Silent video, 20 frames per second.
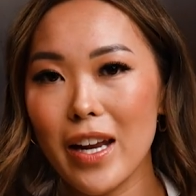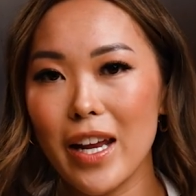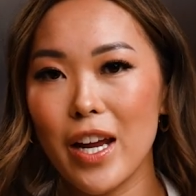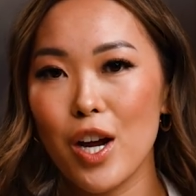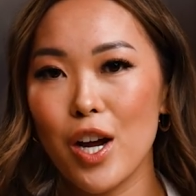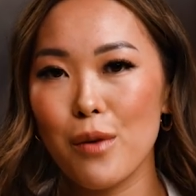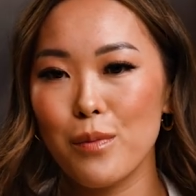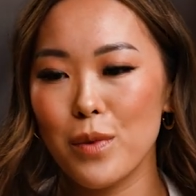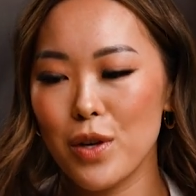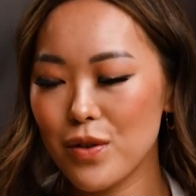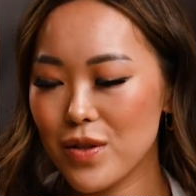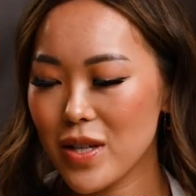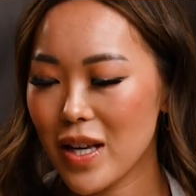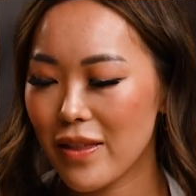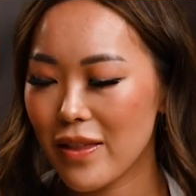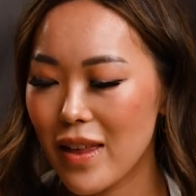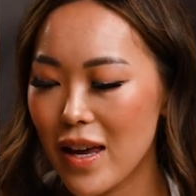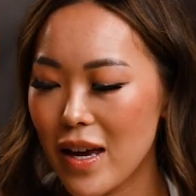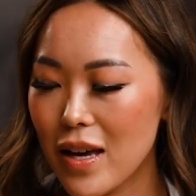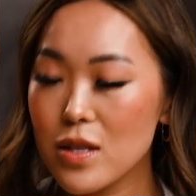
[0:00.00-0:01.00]
Here I'm using
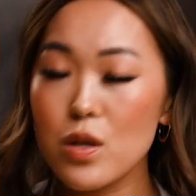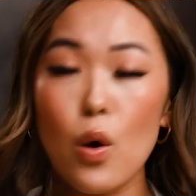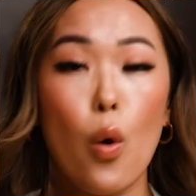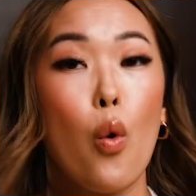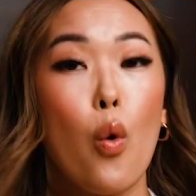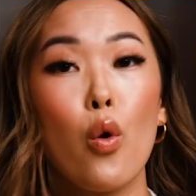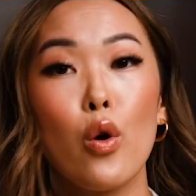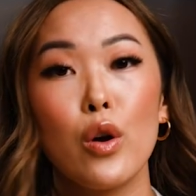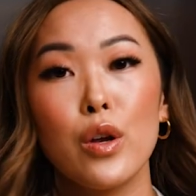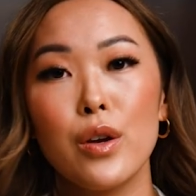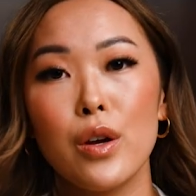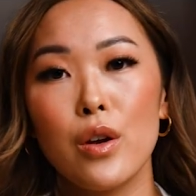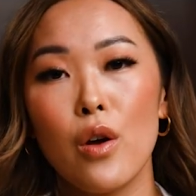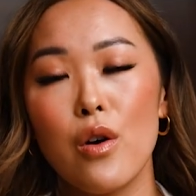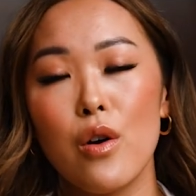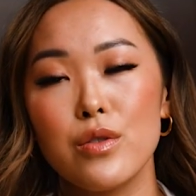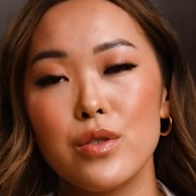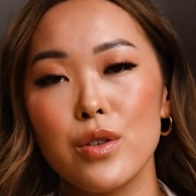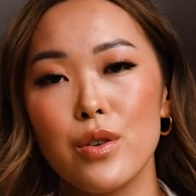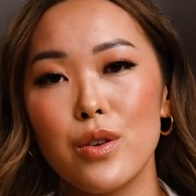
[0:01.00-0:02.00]
this, or you can
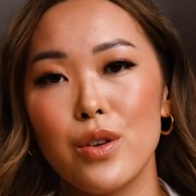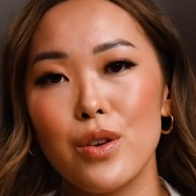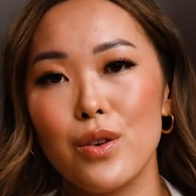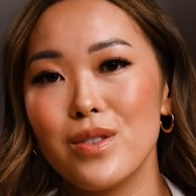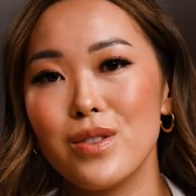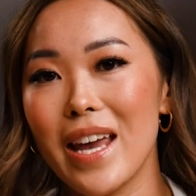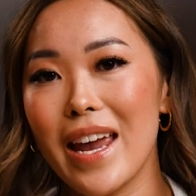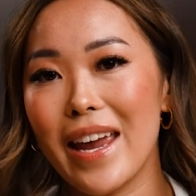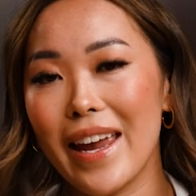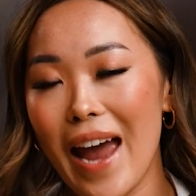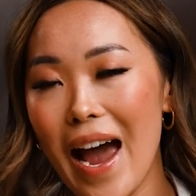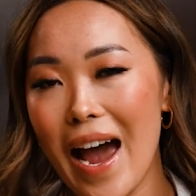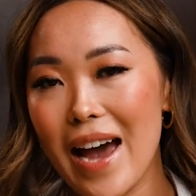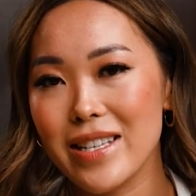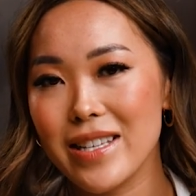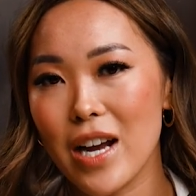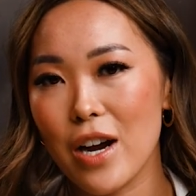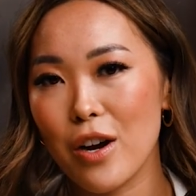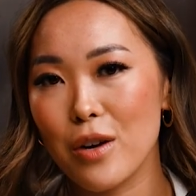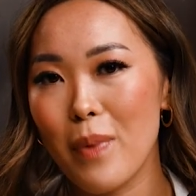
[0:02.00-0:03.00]
also use a
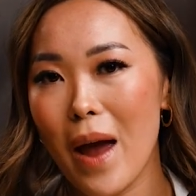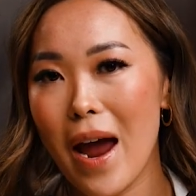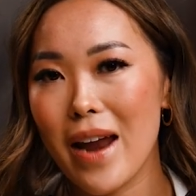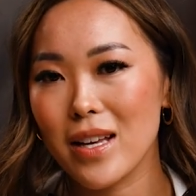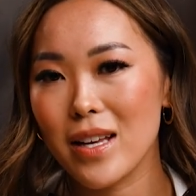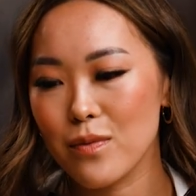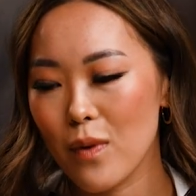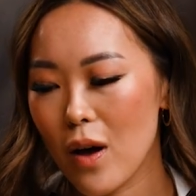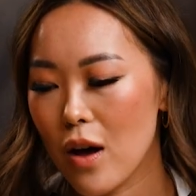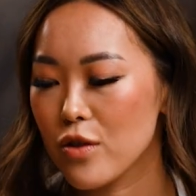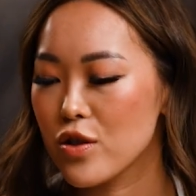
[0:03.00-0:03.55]
cast iron pan as well.